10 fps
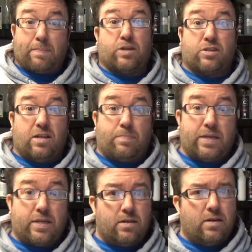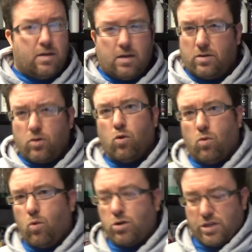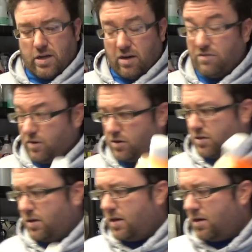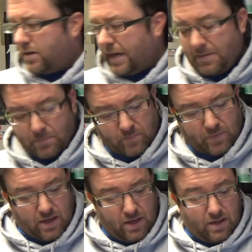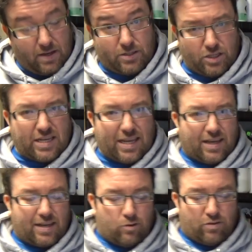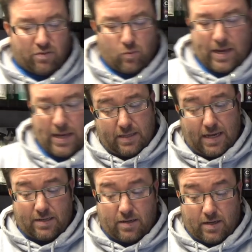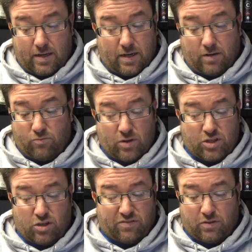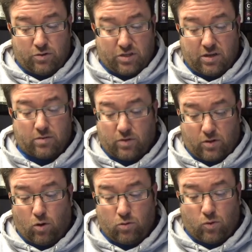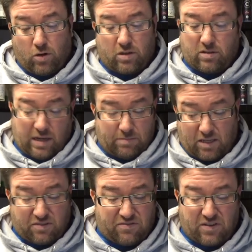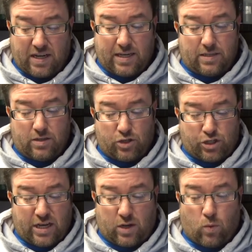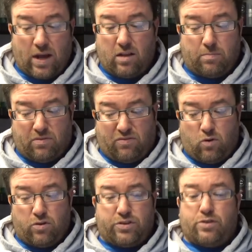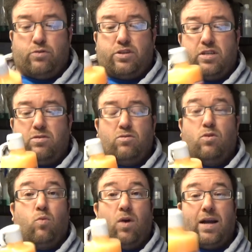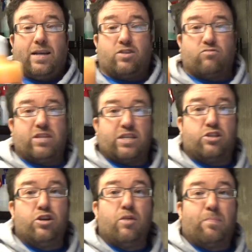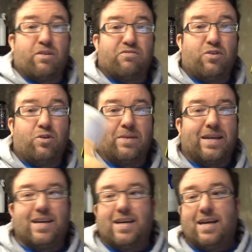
personal opinion, no, wash the car first, okay? Just to get that out of the way. Then rinse off the loose dirt with cold water. Yeah, that's fine. Shake well before use. I don't know why, it's already super foamy.